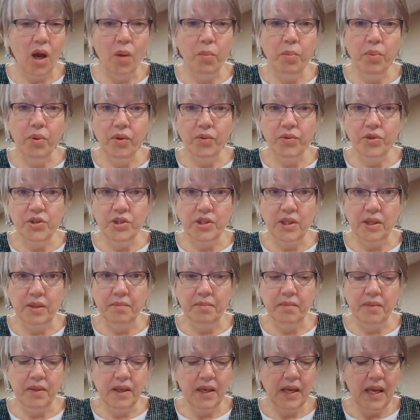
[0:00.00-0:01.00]
approached
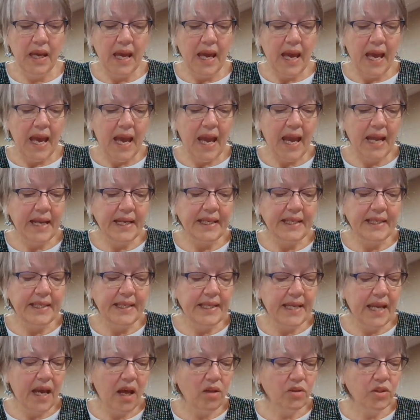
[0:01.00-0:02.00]
him, and he
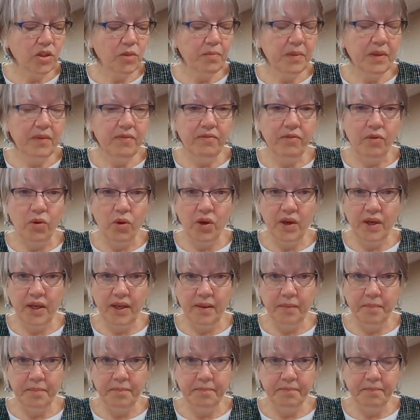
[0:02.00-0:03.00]
knelt before
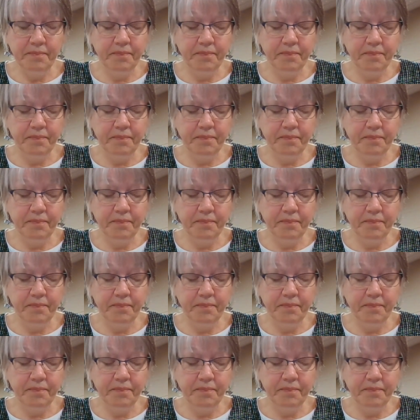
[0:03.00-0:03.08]
him.